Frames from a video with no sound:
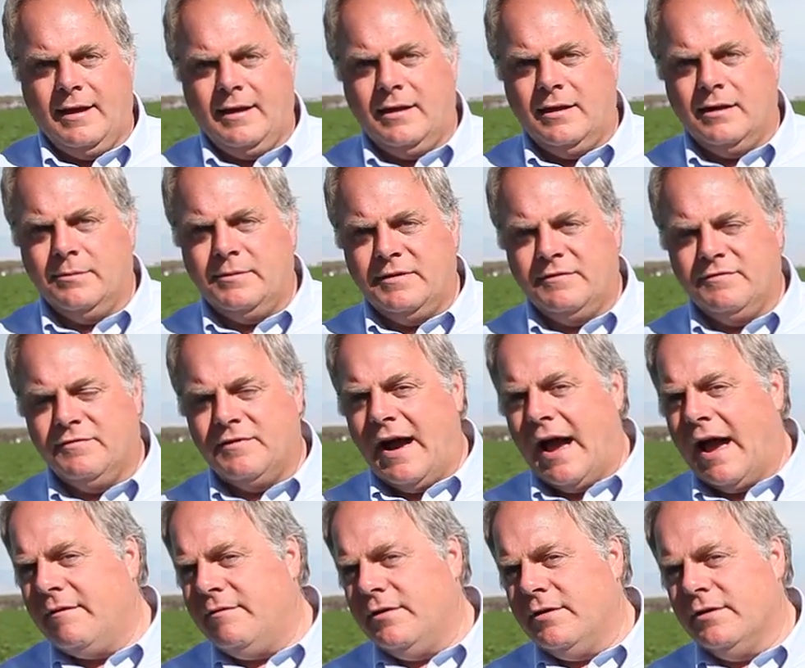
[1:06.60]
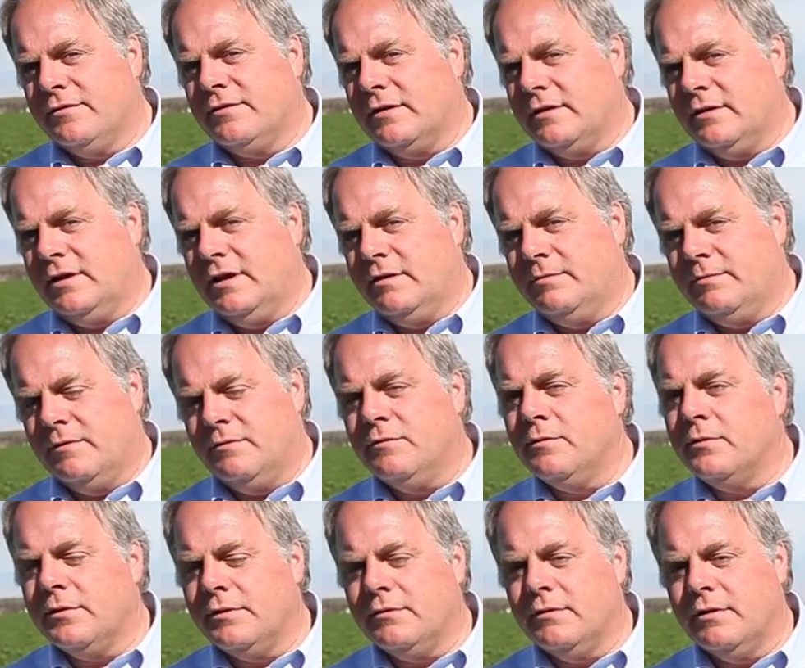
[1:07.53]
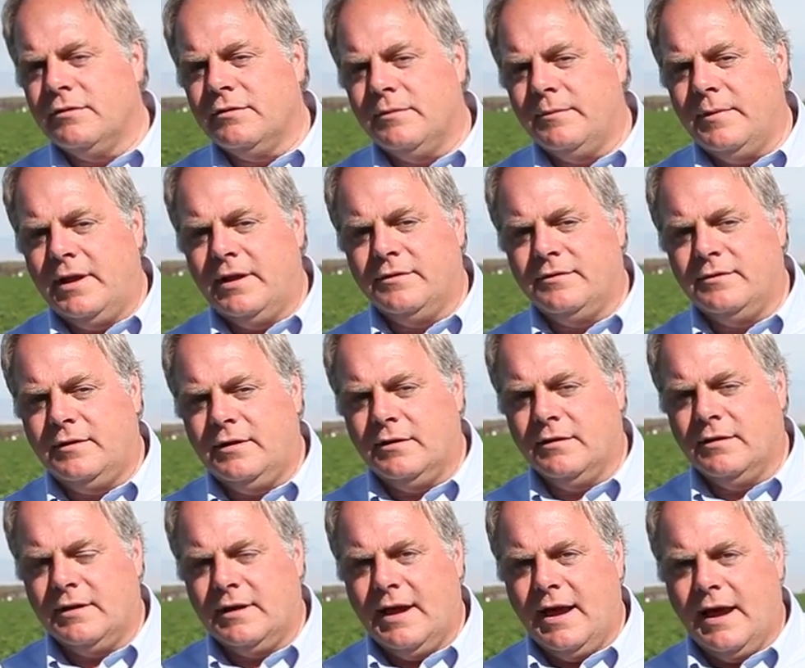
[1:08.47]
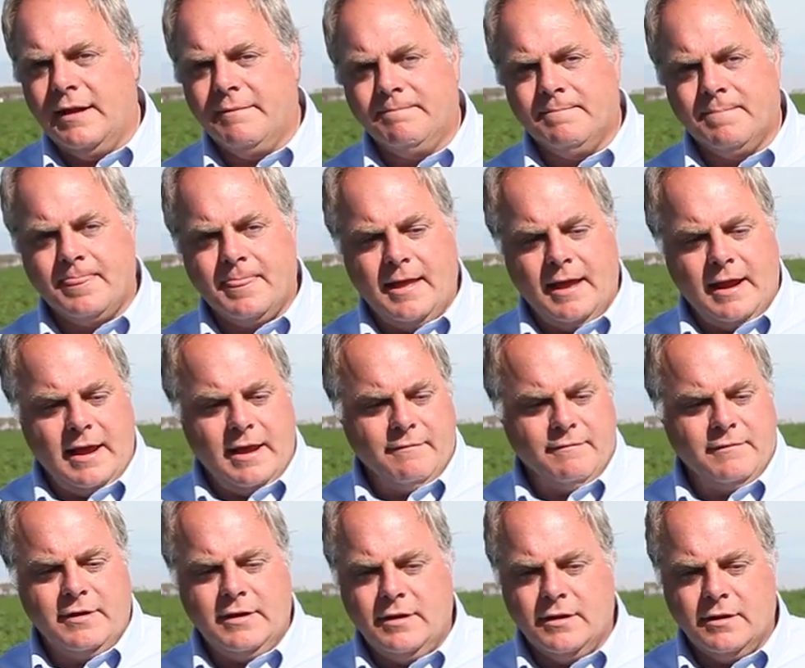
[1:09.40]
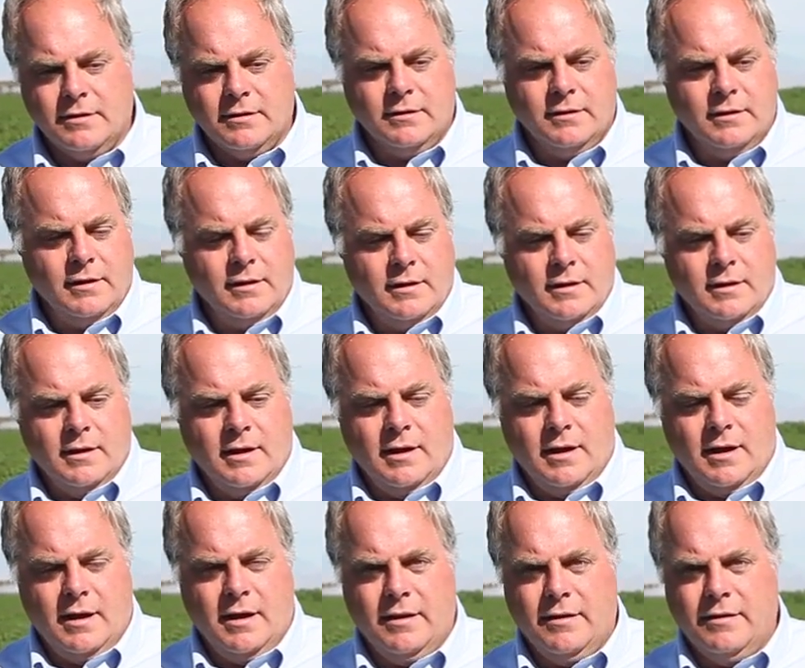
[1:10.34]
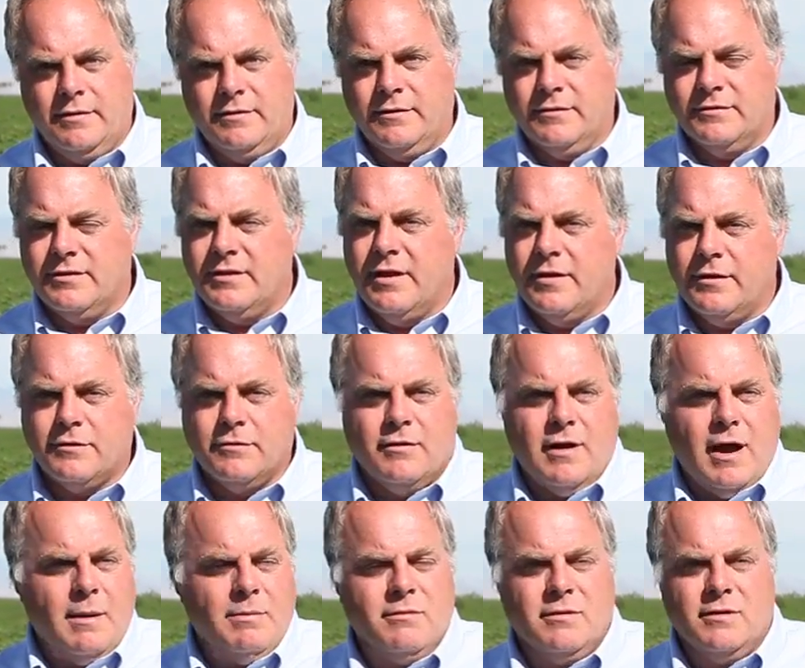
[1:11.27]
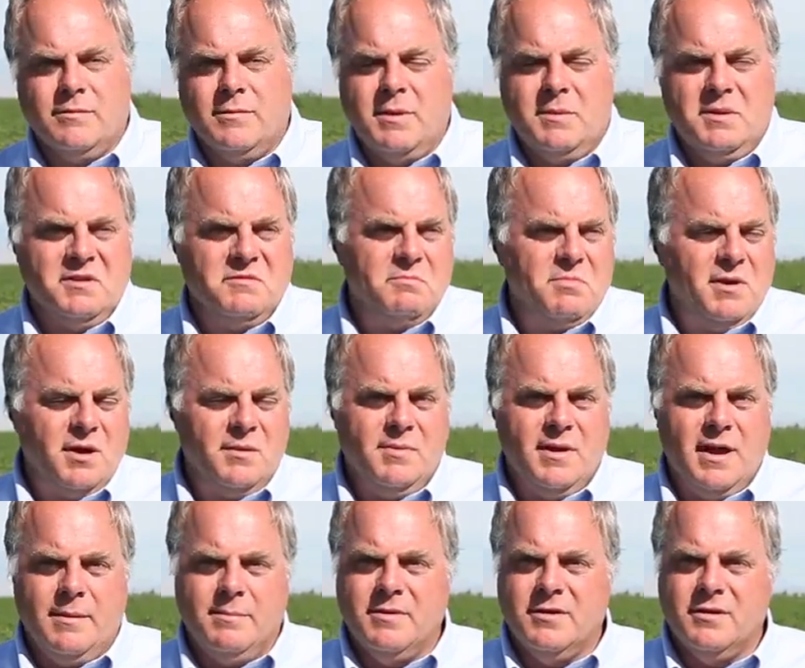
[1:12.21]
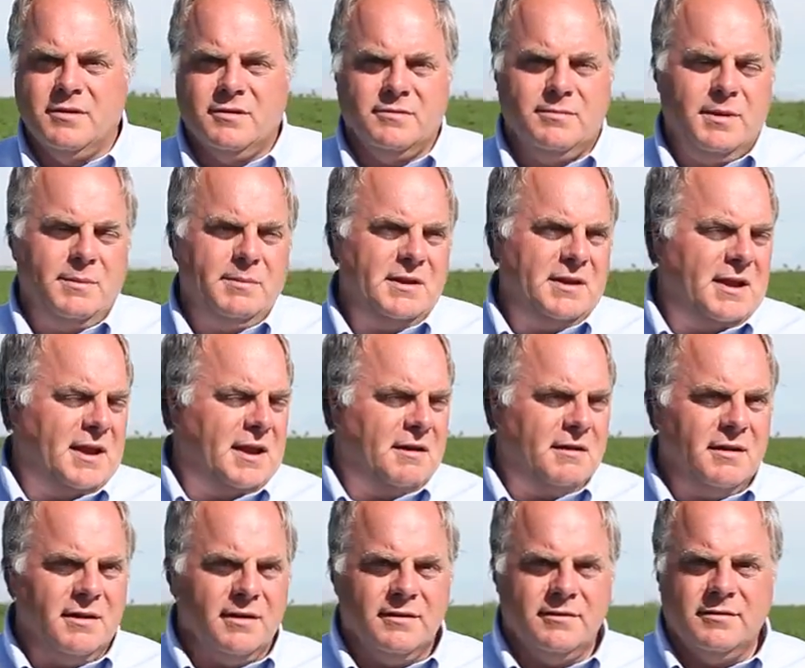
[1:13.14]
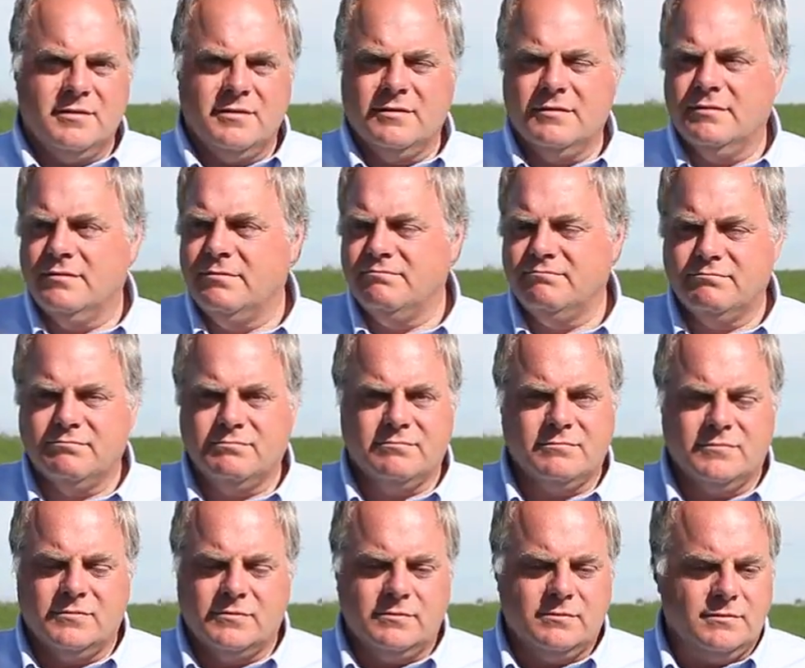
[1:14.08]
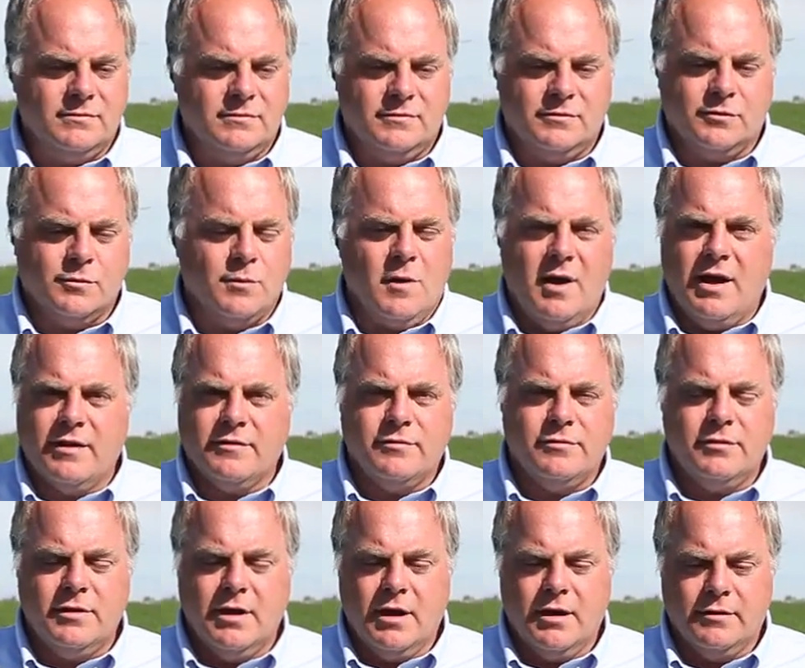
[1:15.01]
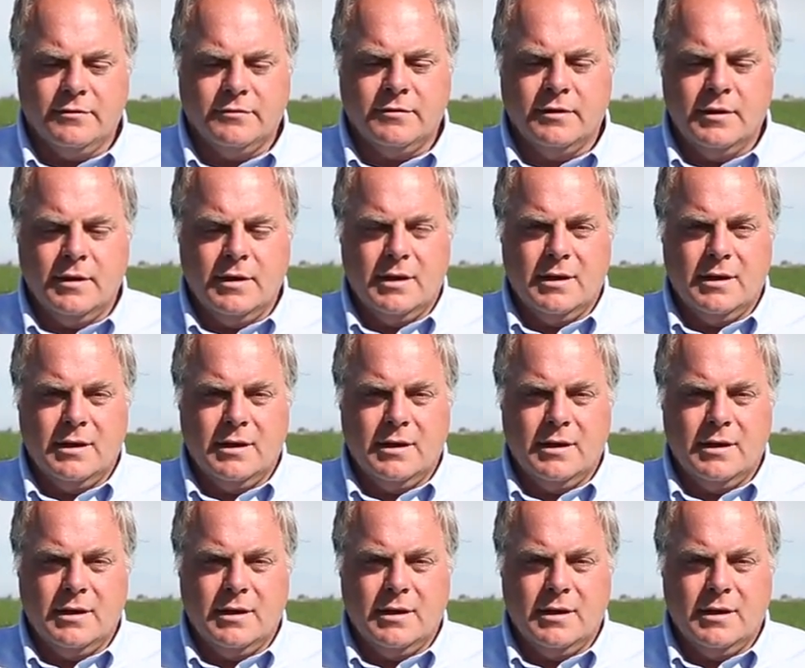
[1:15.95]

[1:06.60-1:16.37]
it'll be 5 years at least before we grow tomatoes here again. And every year there's another crop grown, maybe it's bell peppers, maybe carrots, squash, who knows.